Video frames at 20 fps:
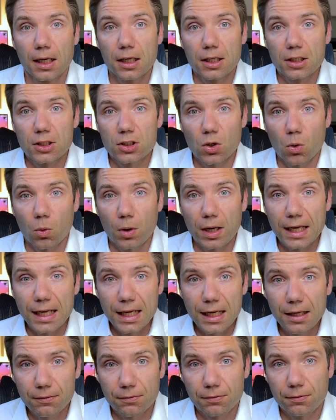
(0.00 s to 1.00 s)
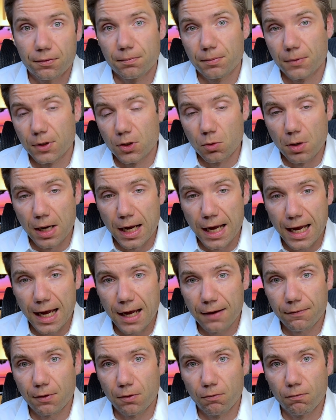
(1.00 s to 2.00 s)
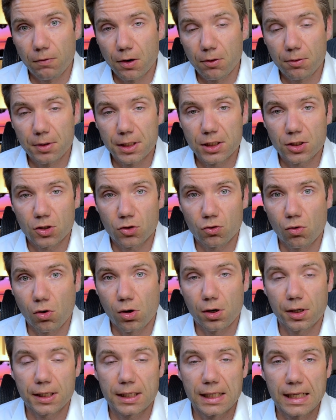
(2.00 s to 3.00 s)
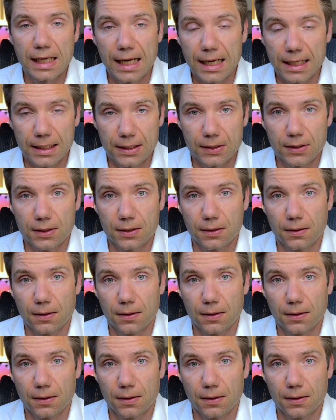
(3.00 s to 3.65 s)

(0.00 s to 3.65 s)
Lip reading: So if you have a very strong case,